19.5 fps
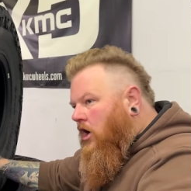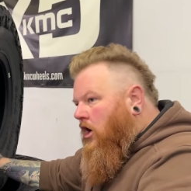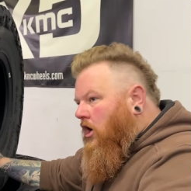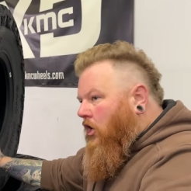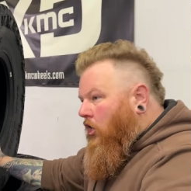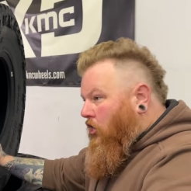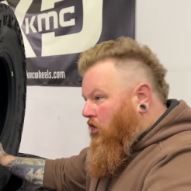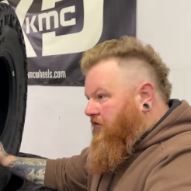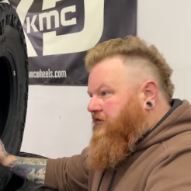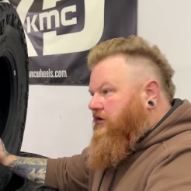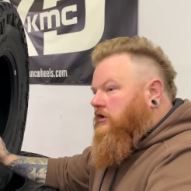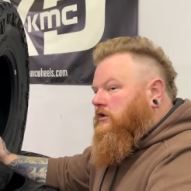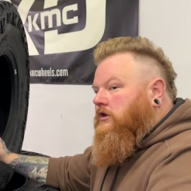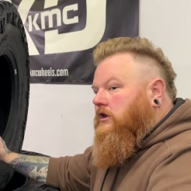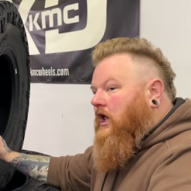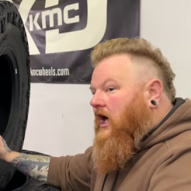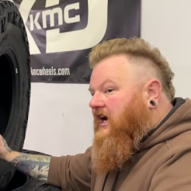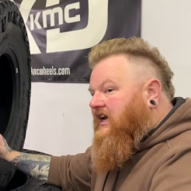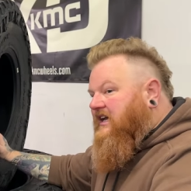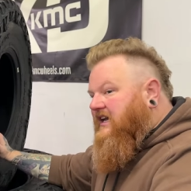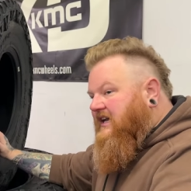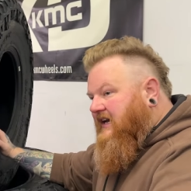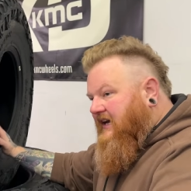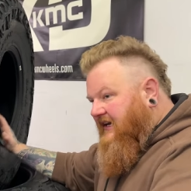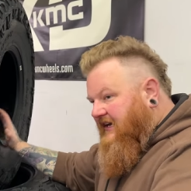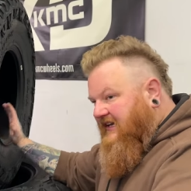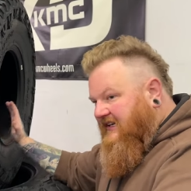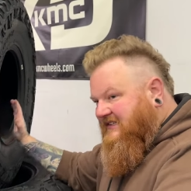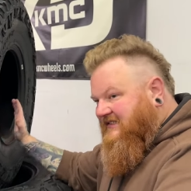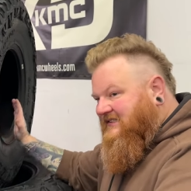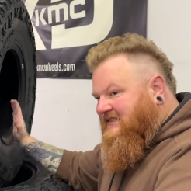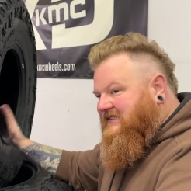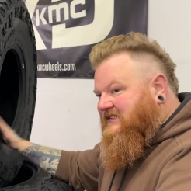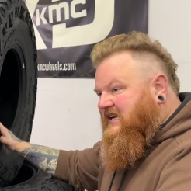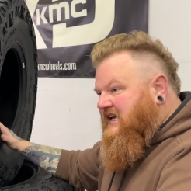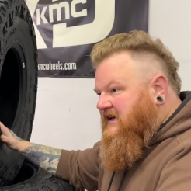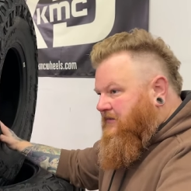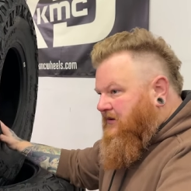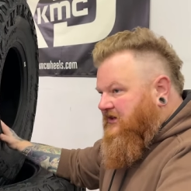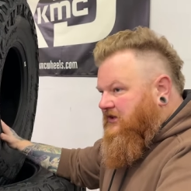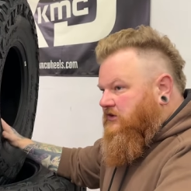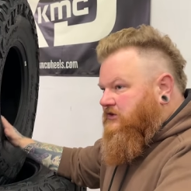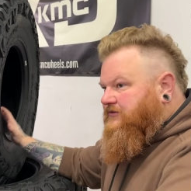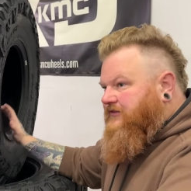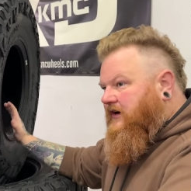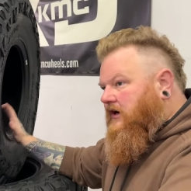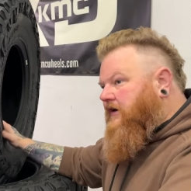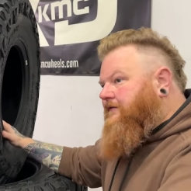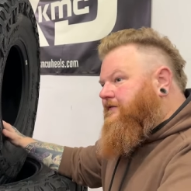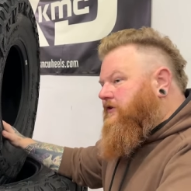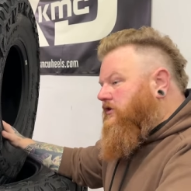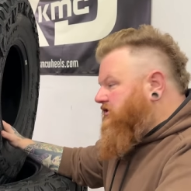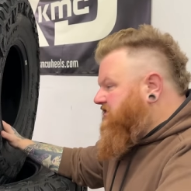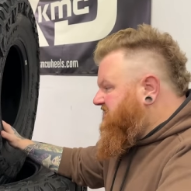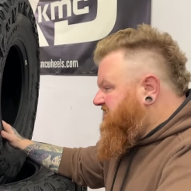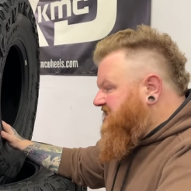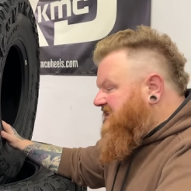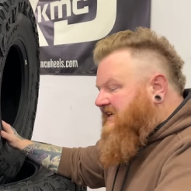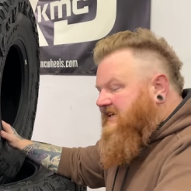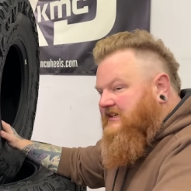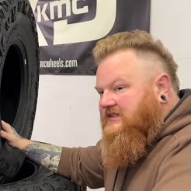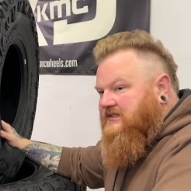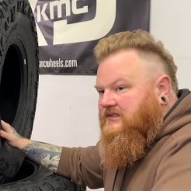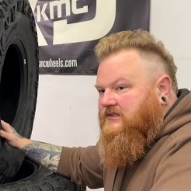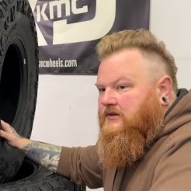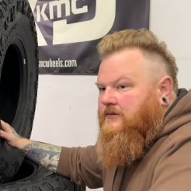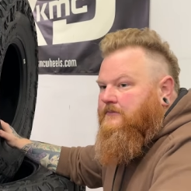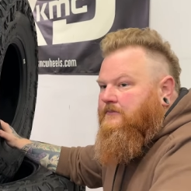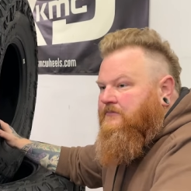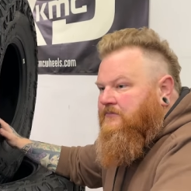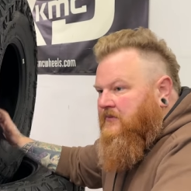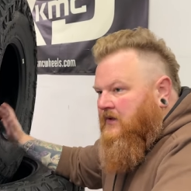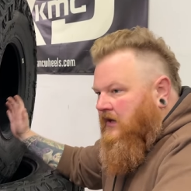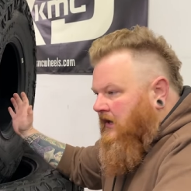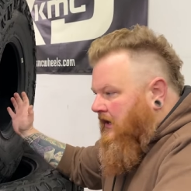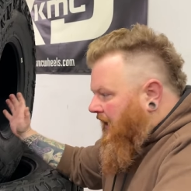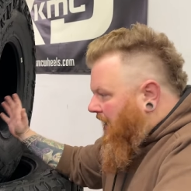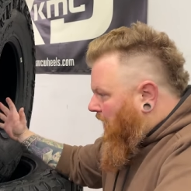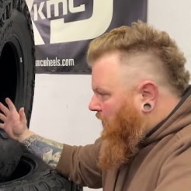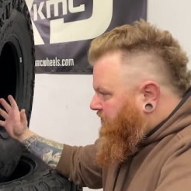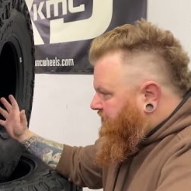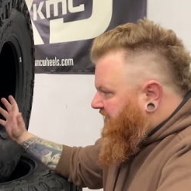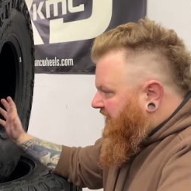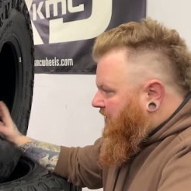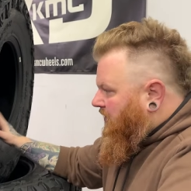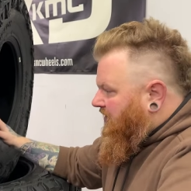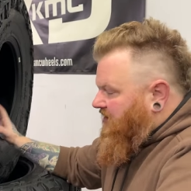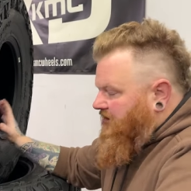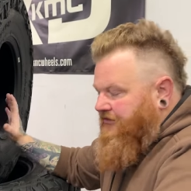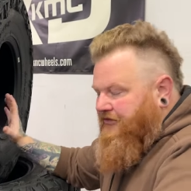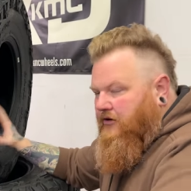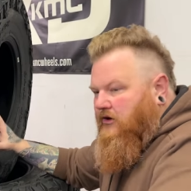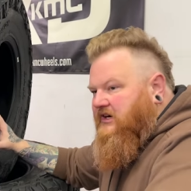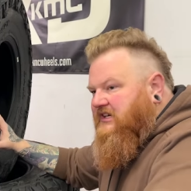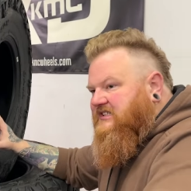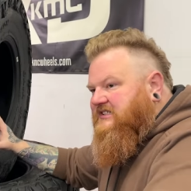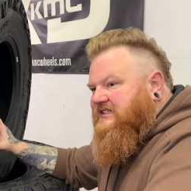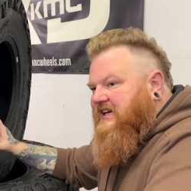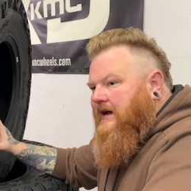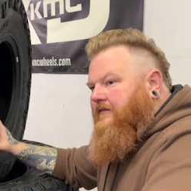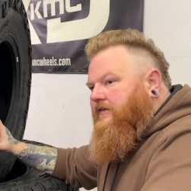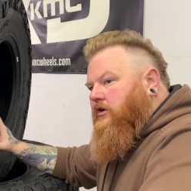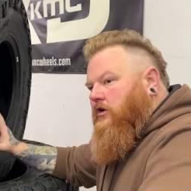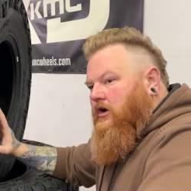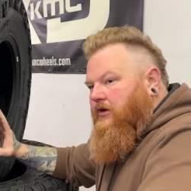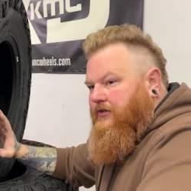or if you're lucky and get a C, but there's very few C's out there in a thirty-seven or a